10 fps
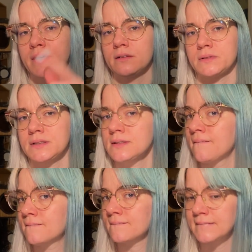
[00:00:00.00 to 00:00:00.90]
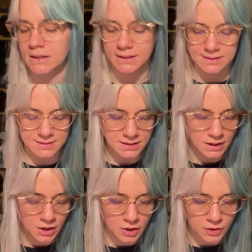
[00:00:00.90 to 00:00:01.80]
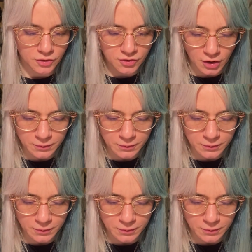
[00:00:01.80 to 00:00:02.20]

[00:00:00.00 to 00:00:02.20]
Louise. Yes. So,